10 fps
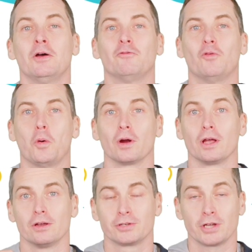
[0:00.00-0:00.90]
for
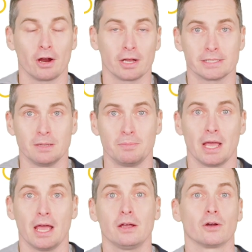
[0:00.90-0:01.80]
your Target
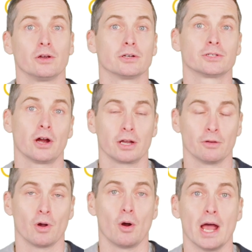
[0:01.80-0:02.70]
CPA or your Target
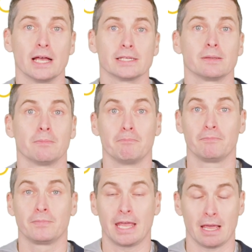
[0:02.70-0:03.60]
ROAS
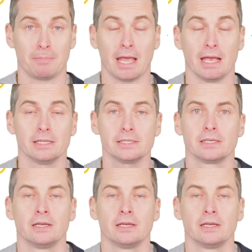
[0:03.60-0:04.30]
campaigns